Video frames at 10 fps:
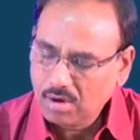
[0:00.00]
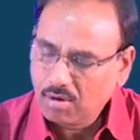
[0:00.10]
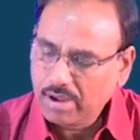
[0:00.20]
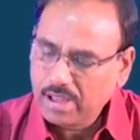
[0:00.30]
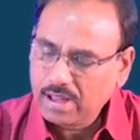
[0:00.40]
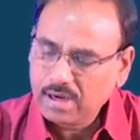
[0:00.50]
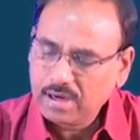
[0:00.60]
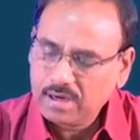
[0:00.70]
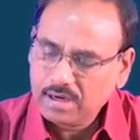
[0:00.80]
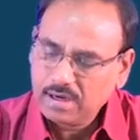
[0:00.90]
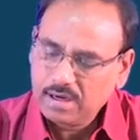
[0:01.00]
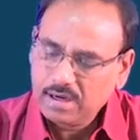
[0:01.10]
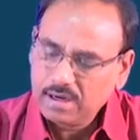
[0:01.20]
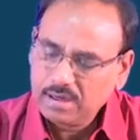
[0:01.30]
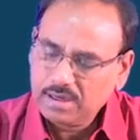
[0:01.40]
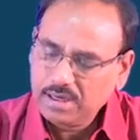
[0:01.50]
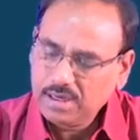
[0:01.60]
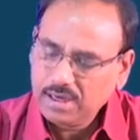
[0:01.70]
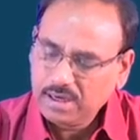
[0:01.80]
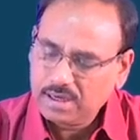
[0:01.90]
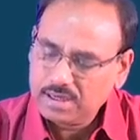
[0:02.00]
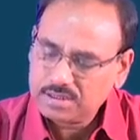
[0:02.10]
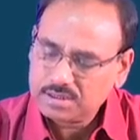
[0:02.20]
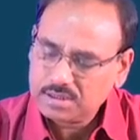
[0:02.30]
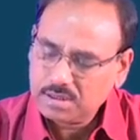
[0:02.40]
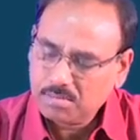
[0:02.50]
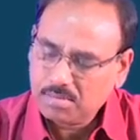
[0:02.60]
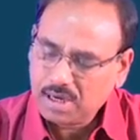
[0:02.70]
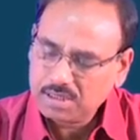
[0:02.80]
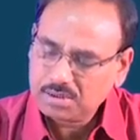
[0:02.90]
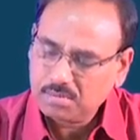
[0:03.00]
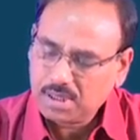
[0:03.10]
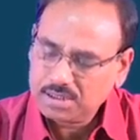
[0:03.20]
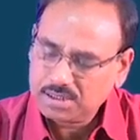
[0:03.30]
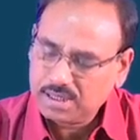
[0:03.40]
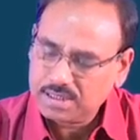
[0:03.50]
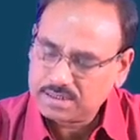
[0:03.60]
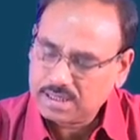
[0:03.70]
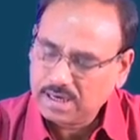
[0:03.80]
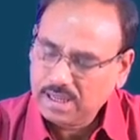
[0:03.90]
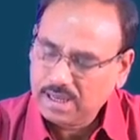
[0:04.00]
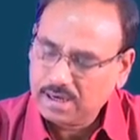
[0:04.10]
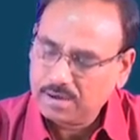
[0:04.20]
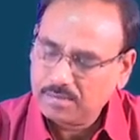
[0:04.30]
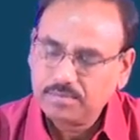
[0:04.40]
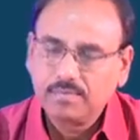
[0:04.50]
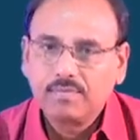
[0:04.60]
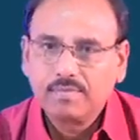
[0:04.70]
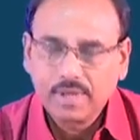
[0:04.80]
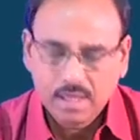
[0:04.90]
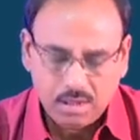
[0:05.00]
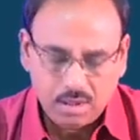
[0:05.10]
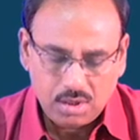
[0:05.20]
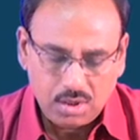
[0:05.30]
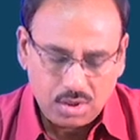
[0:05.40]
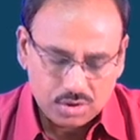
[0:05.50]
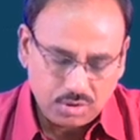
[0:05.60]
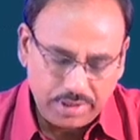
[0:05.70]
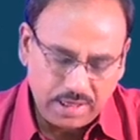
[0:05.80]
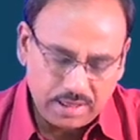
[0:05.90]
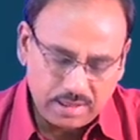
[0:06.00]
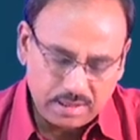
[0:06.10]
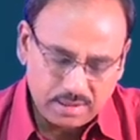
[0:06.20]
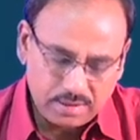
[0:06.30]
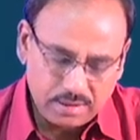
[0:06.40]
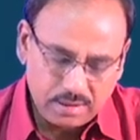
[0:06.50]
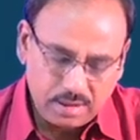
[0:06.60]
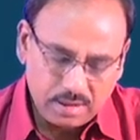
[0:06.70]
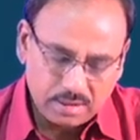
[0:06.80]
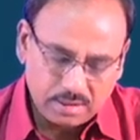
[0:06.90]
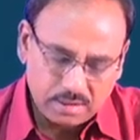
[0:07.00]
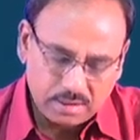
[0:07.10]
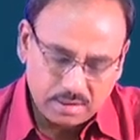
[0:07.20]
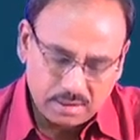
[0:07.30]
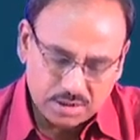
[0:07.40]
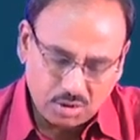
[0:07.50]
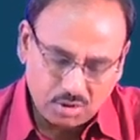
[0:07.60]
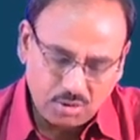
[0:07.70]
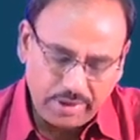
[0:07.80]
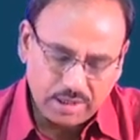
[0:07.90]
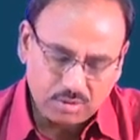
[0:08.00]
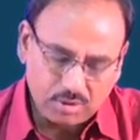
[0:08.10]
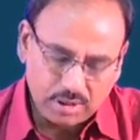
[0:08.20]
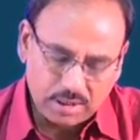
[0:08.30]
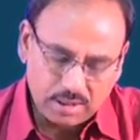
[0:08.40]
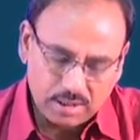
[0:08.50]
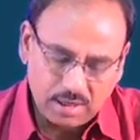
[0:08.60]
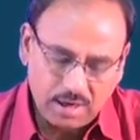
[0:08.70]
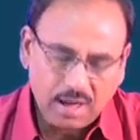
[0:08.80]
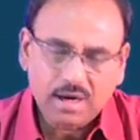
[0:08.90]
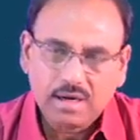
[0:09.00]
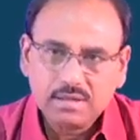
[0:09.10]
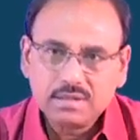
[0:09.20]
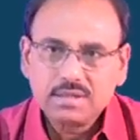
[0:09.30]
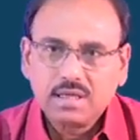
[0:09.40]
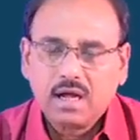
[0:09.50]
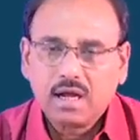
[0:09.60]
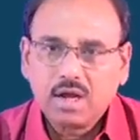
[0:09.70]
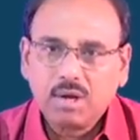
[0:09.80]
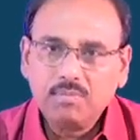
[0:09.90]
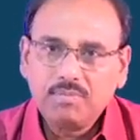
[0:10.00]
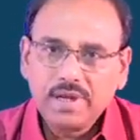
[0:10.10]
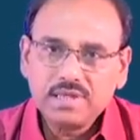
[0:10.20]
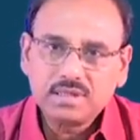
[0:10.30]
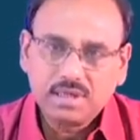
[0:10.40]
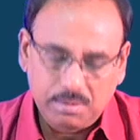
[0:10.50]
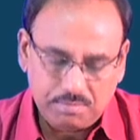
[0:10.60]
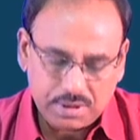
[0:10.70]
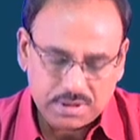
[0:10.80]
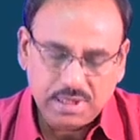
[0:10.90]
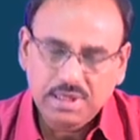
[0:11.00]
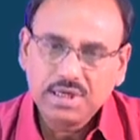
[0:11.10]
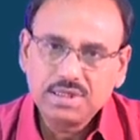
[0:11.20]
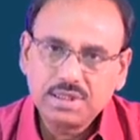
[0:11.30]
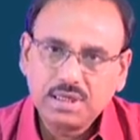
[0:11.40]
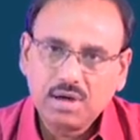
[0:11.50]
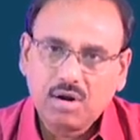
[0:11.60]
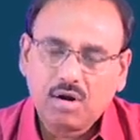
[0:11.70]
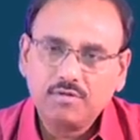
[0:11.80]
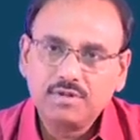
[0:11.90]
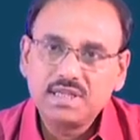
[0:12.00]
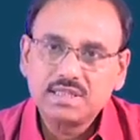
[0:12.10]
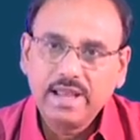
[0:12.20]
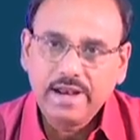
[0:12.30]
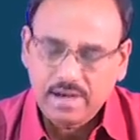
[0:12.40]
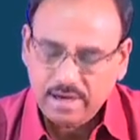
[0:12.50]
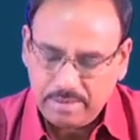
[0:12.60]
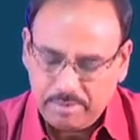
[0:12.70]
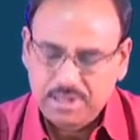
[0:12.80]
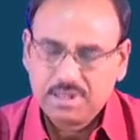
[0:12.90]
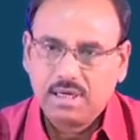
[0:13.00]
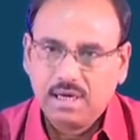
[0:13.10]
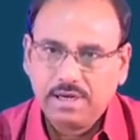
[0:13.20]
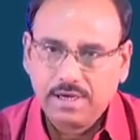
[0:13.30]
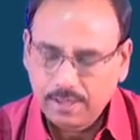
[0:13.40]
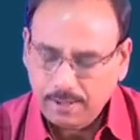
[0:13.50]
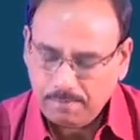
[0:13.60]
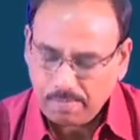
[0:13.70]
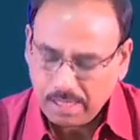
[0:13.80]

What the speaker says: where d is much less than n. So, here this autoencoder learns a compressed representation of this n-dimensional data